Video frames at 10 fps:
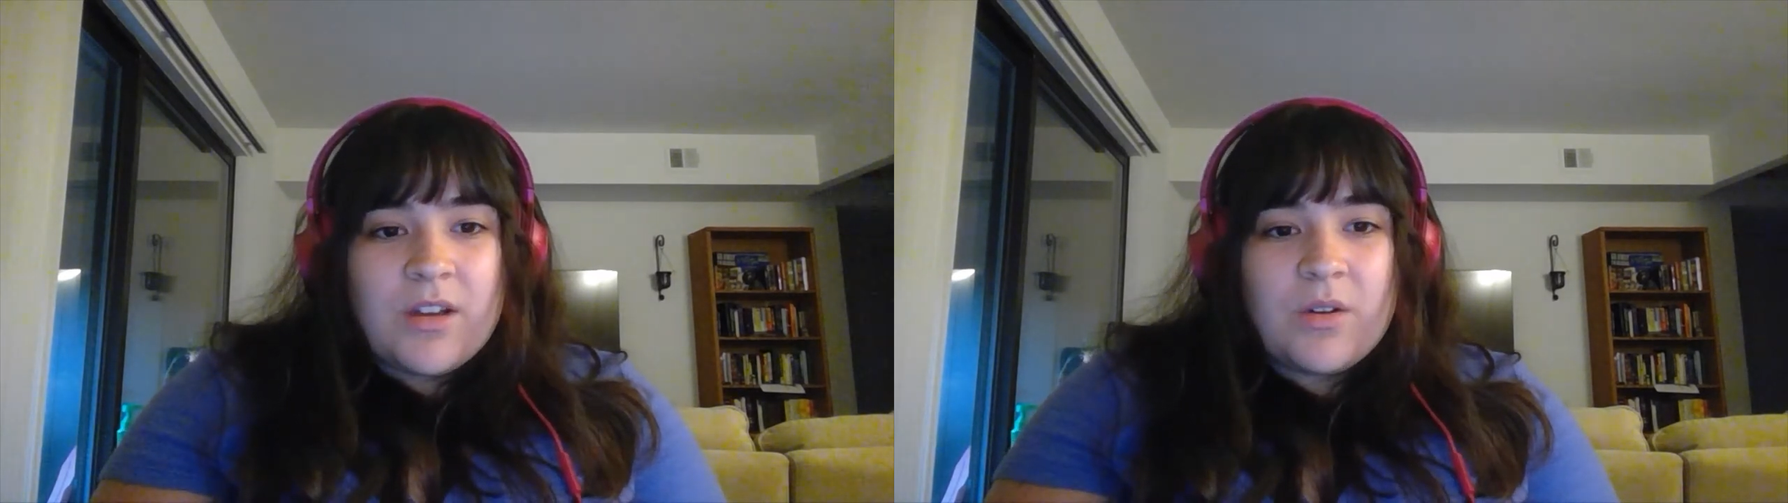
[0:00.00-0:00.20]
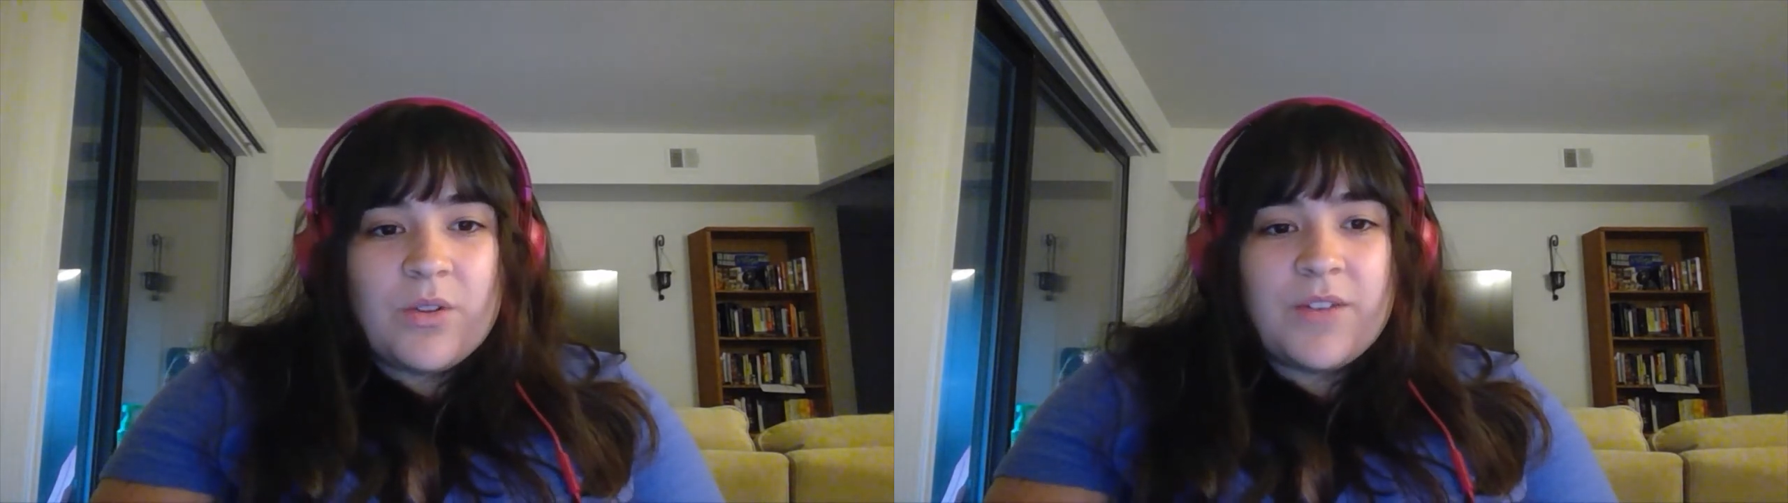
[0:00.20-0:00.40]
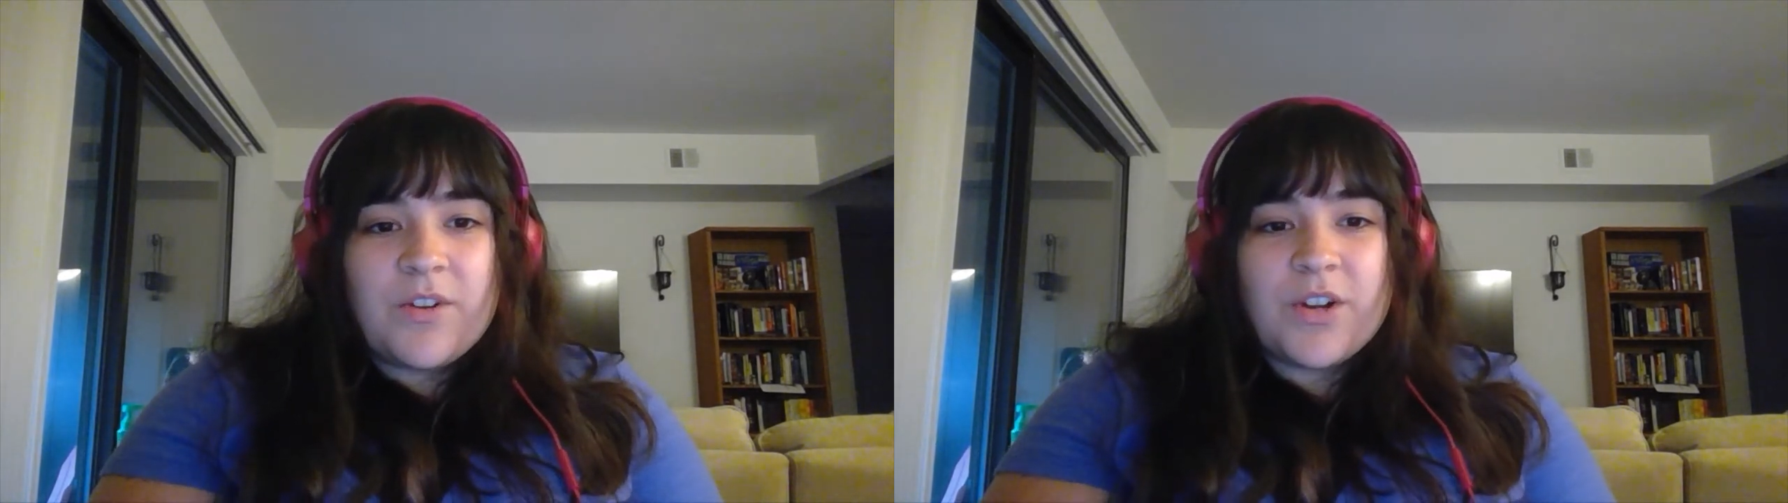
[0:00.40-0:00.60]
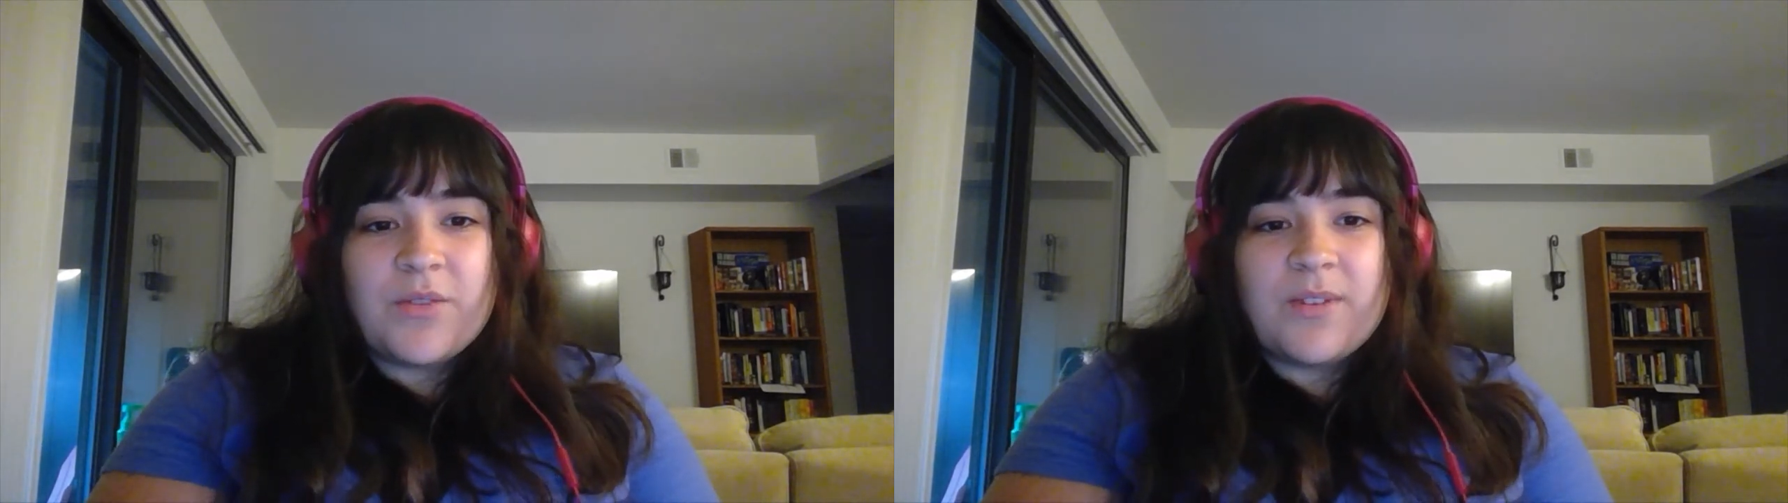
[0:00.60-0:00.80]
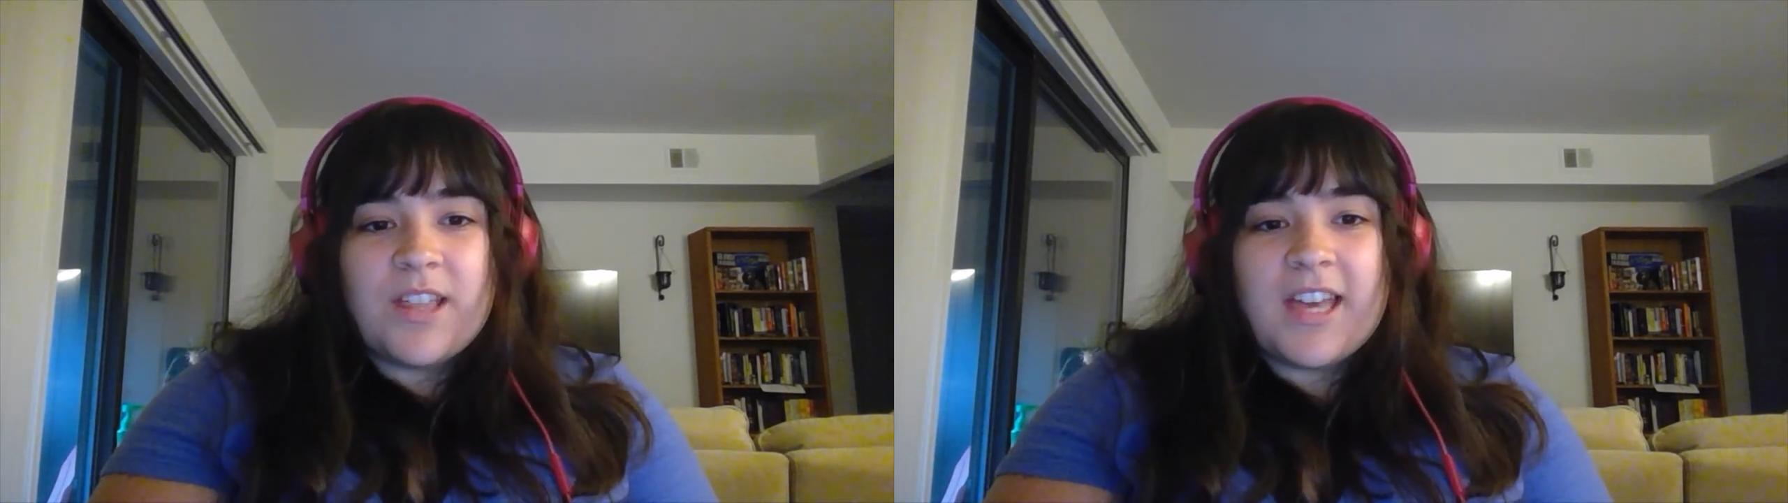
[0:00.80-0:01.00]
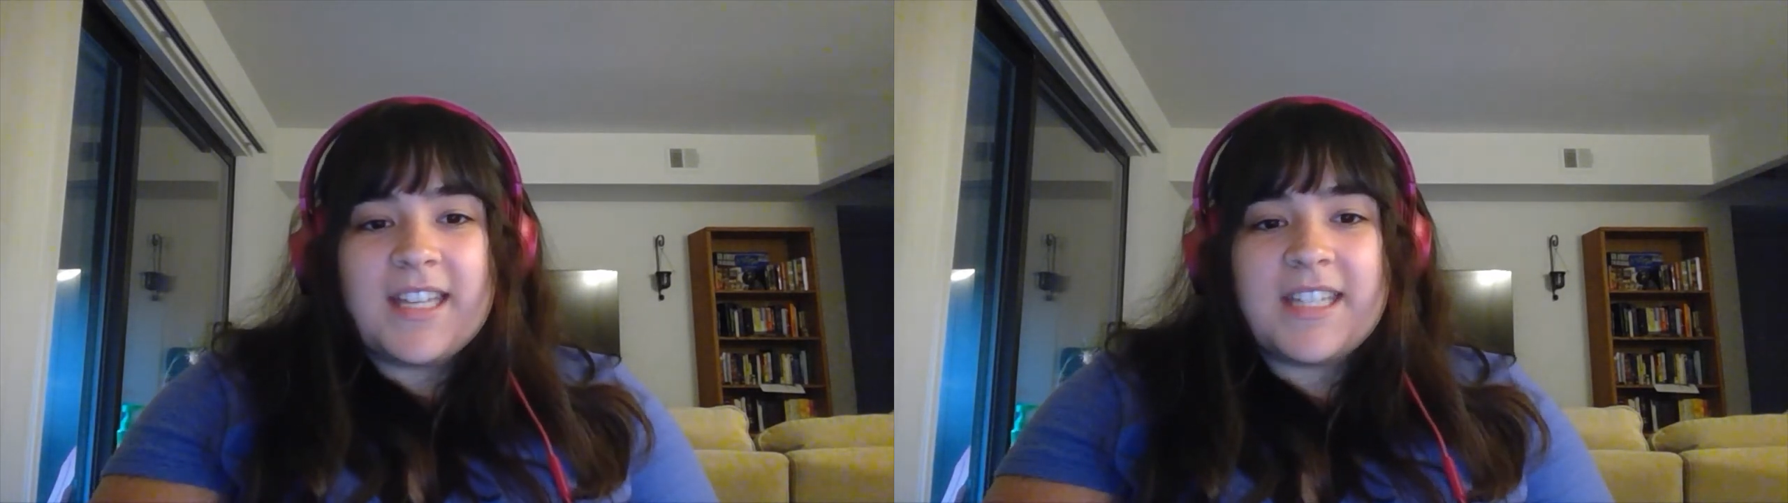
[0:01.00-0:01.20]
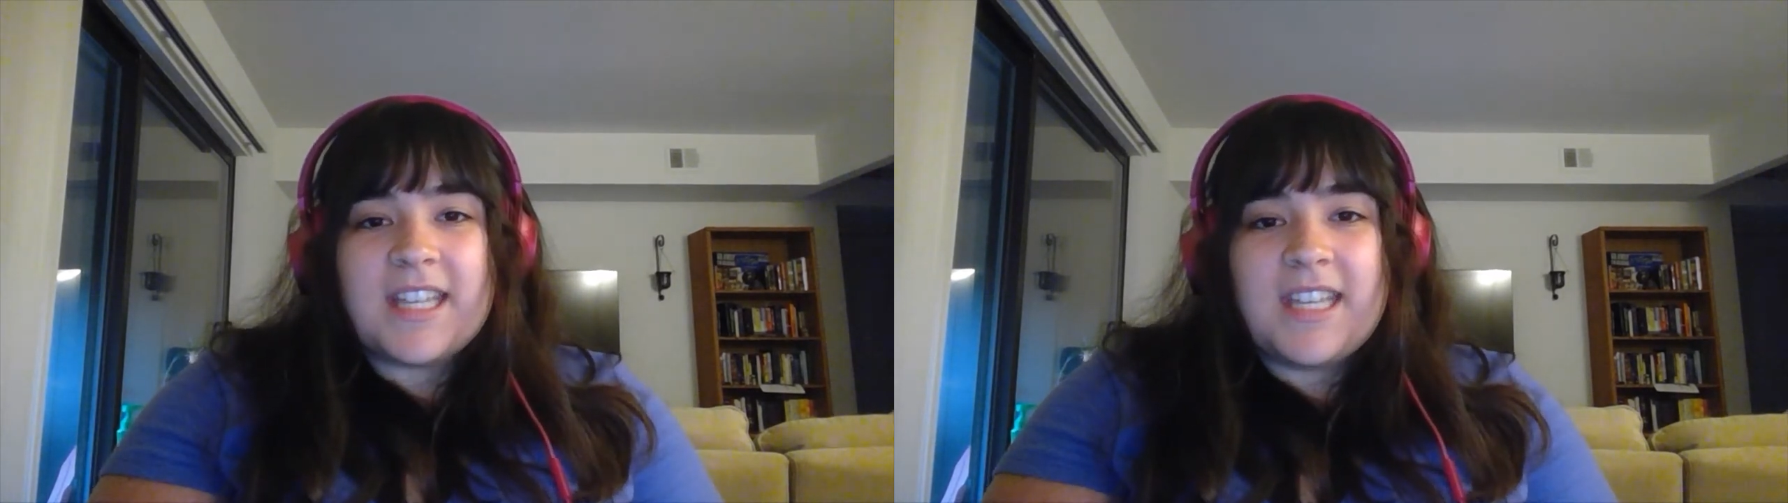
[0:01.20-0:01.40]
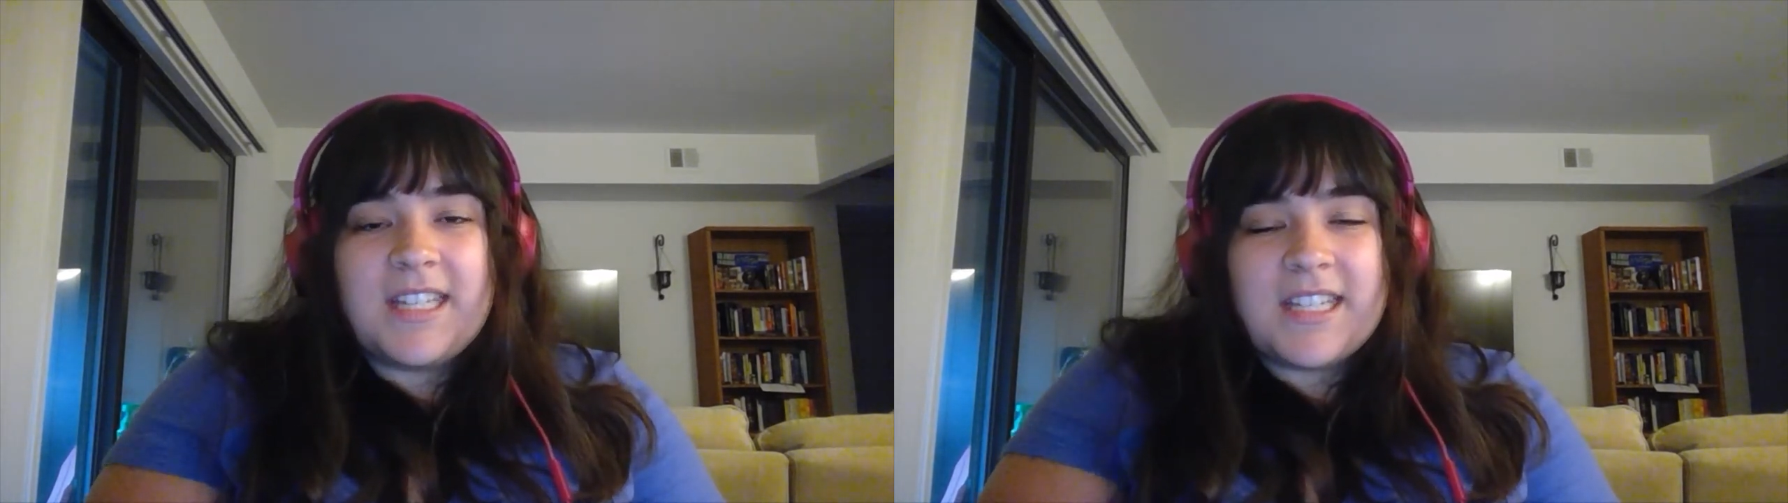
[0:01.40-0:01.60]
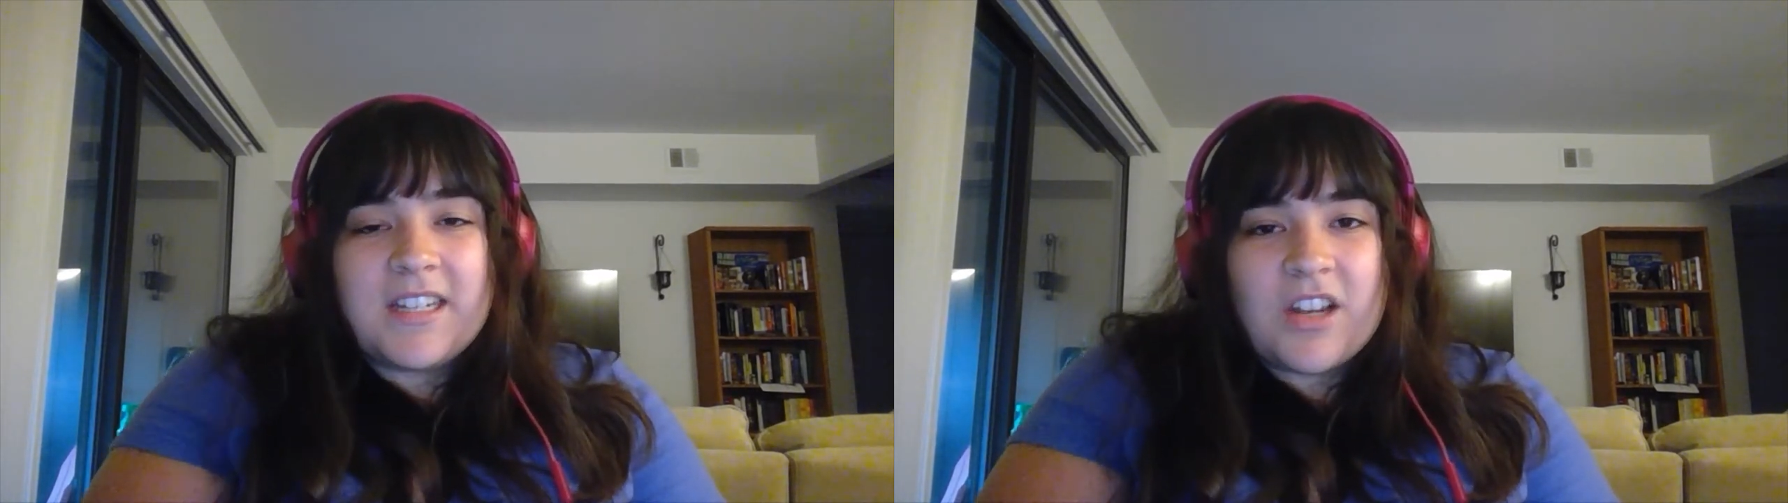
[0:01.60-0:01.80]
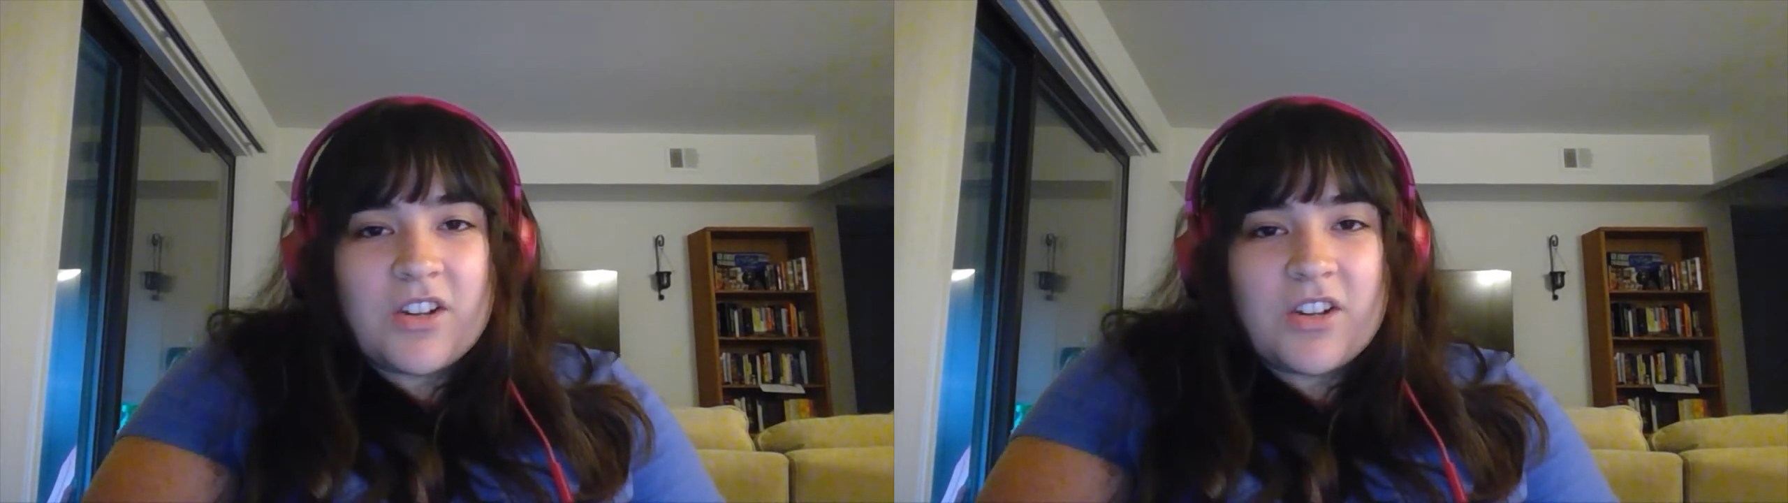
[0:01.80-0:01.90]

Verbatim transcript: only for her to realize that he didn't